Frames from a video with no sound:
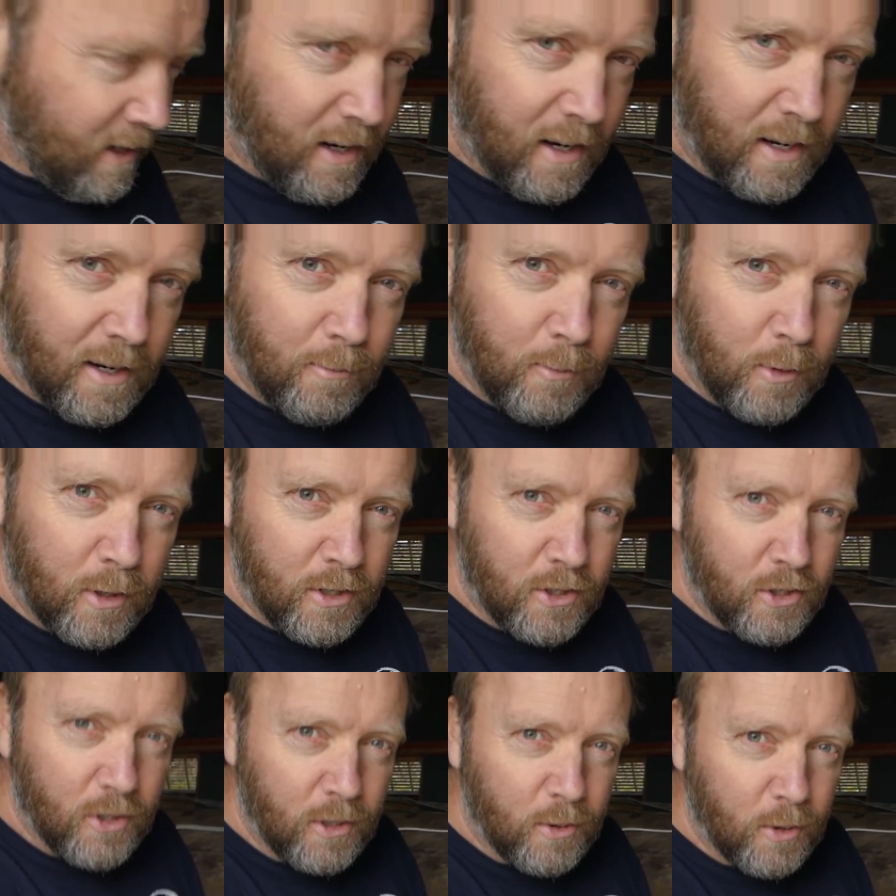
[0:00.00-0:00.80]
I'm not
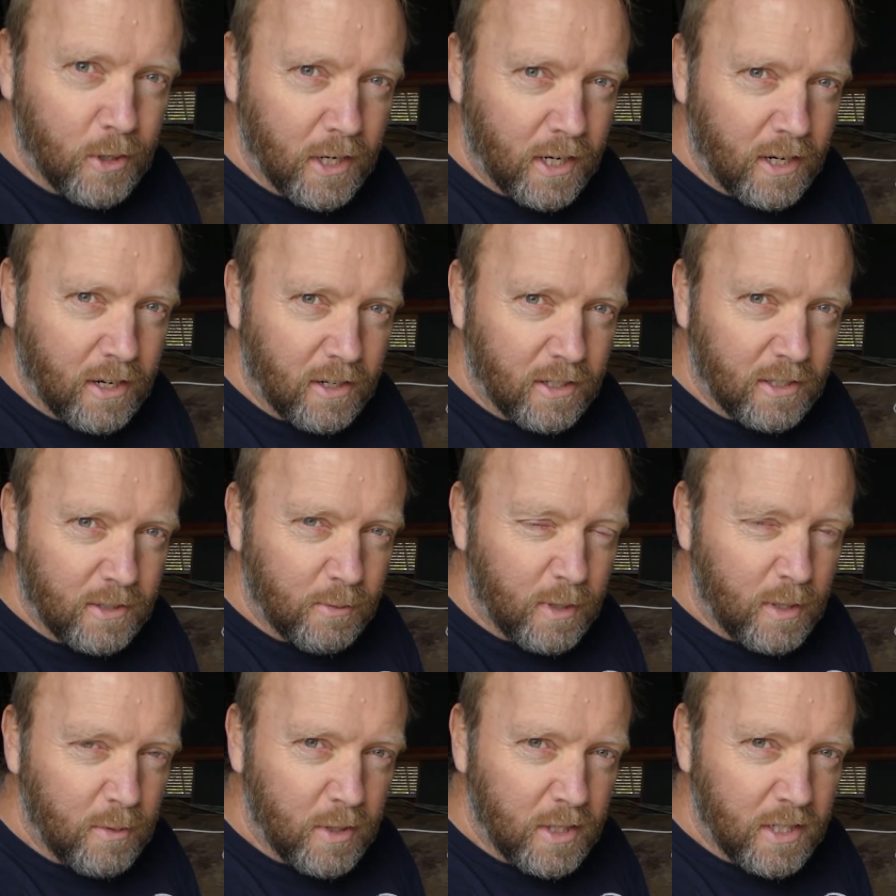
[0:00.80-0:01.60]
sure what it costs,
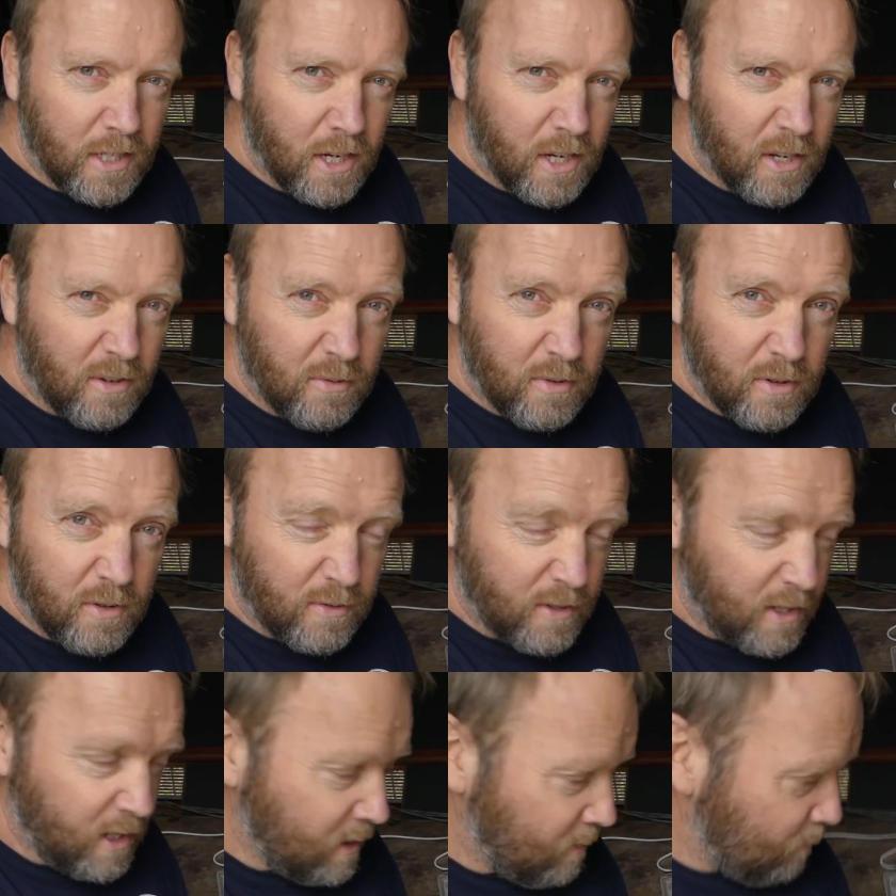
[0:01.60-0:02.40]
maybe
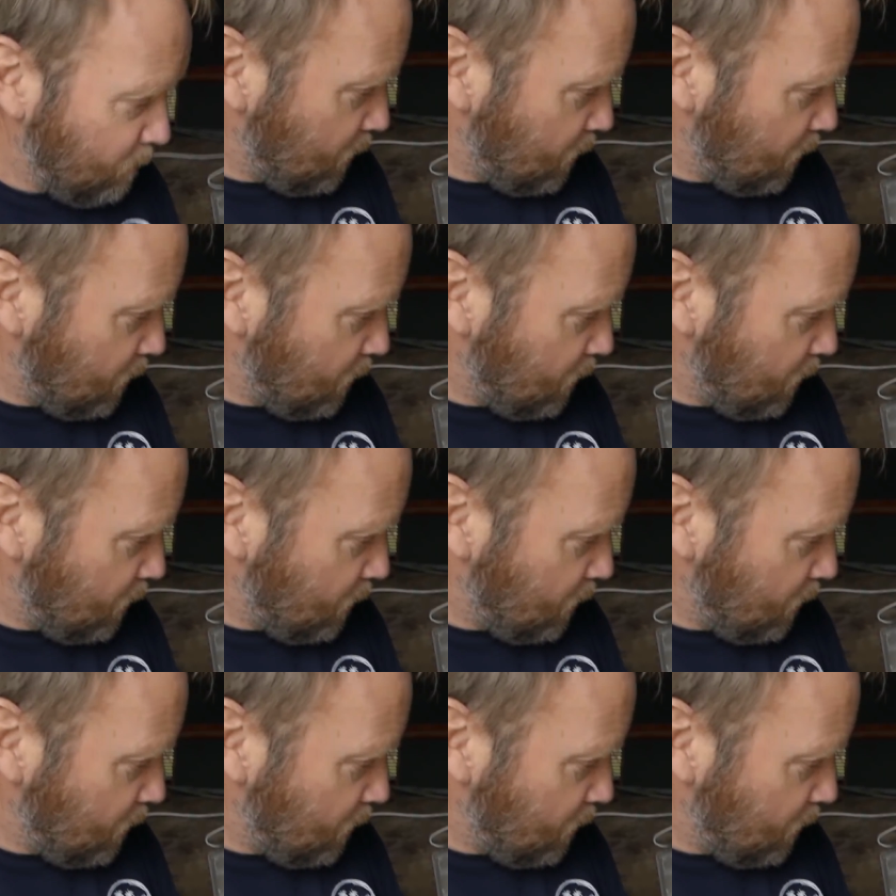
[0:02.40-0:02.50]
10-15